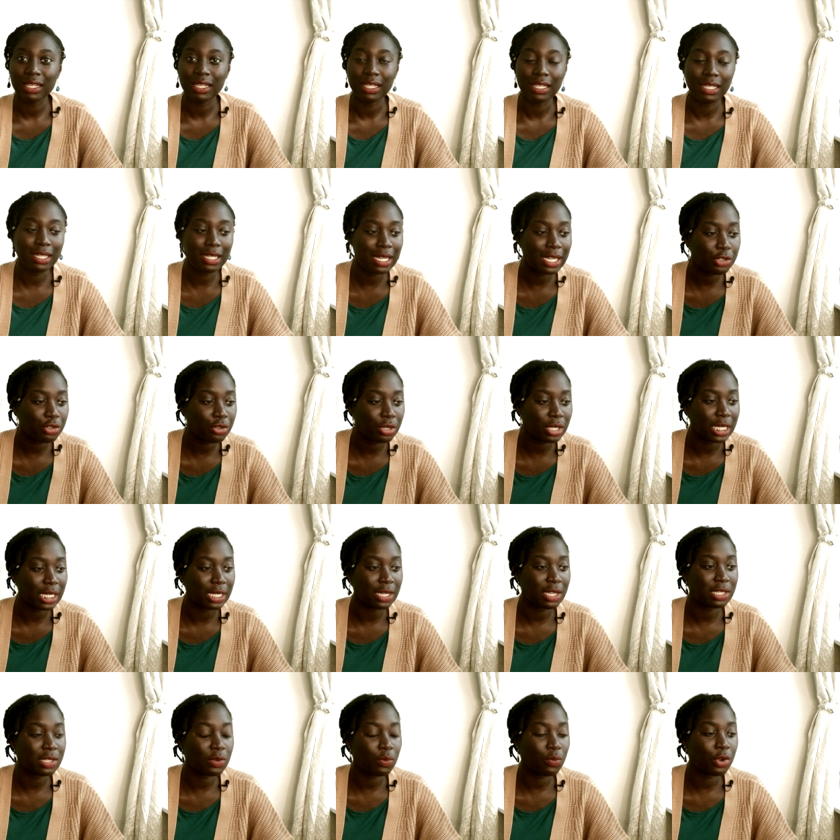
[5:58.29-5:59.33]
Literally
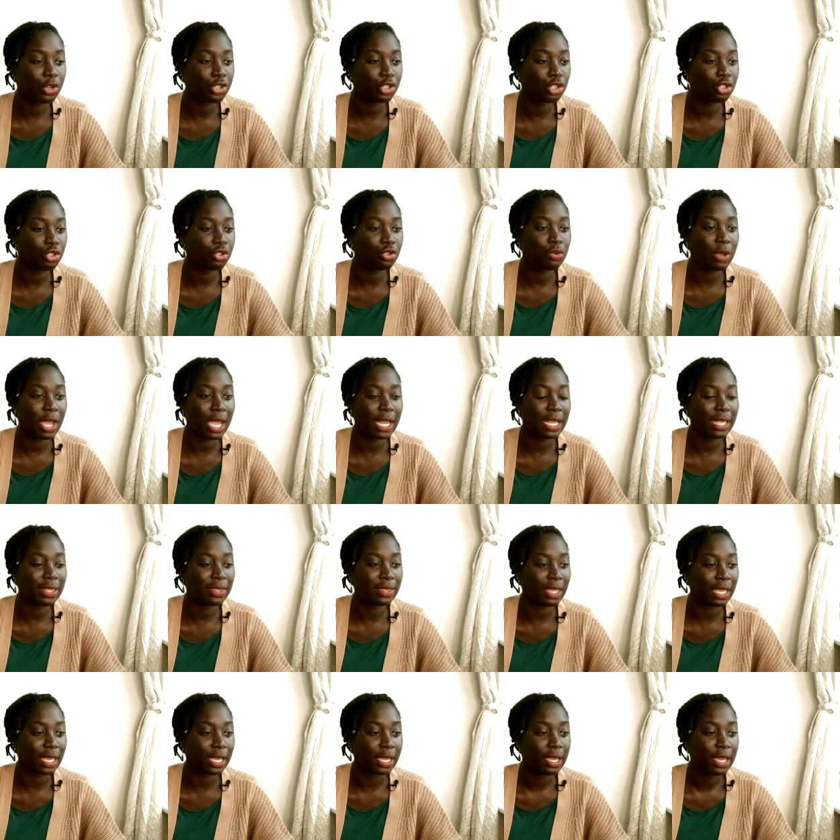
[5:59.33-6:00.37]
doesn't want you to do
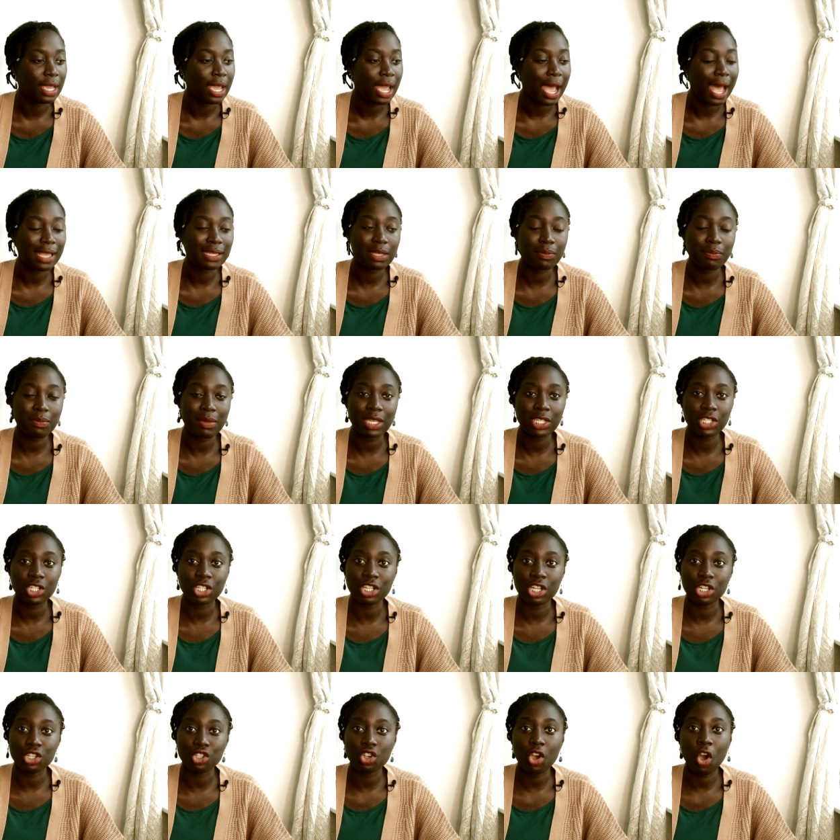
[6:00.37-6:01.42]
anything. Hasn't mentioned
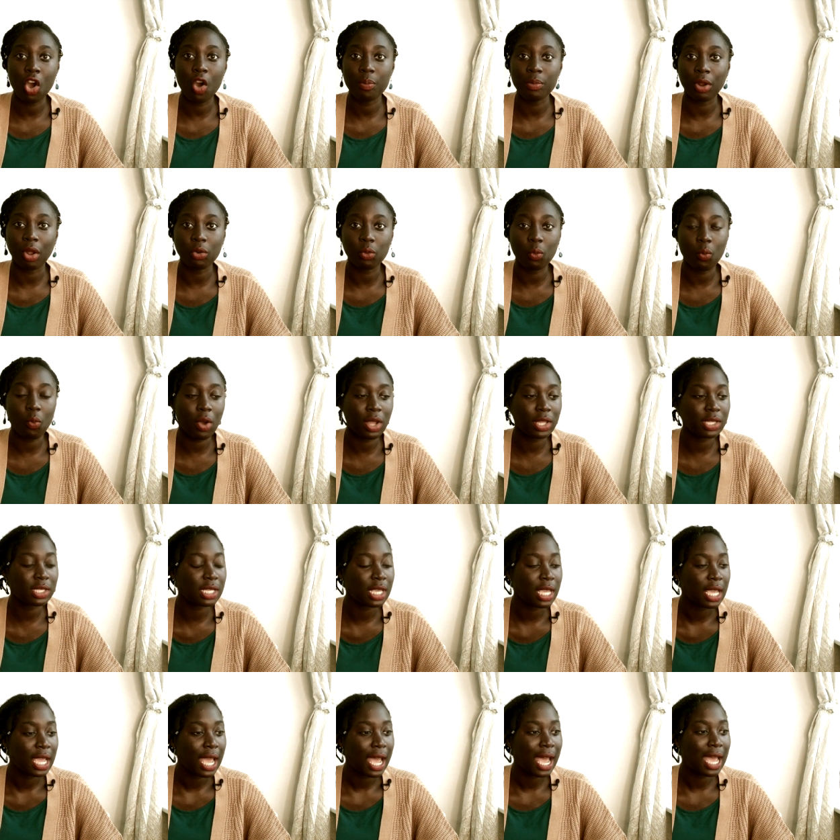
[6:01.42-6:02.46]
a job, not once.
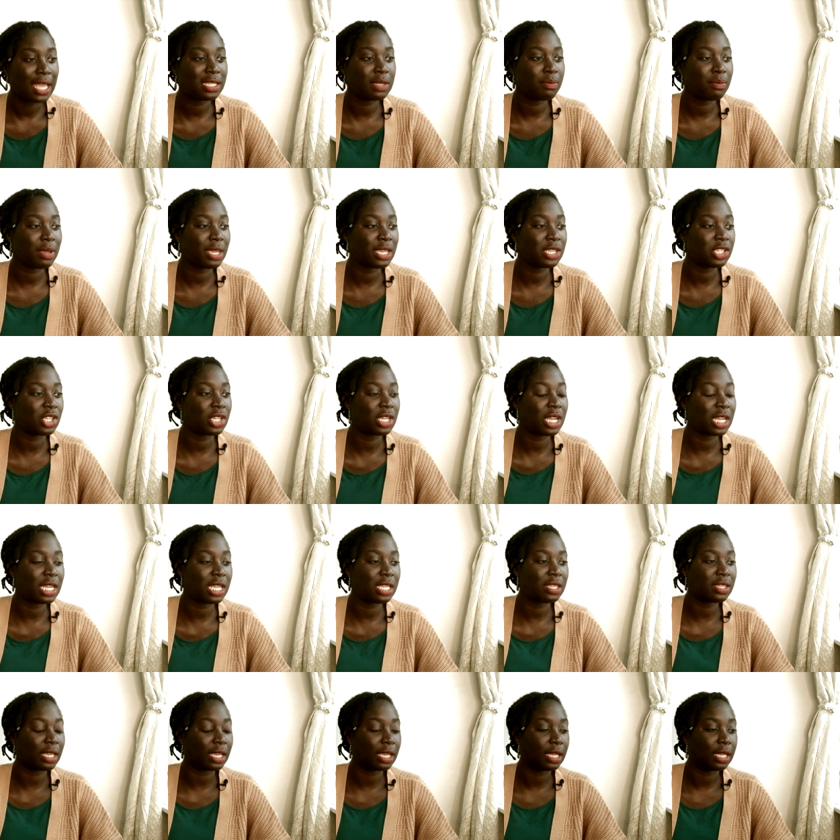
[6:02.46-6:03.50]
Hasn't mentioned anything.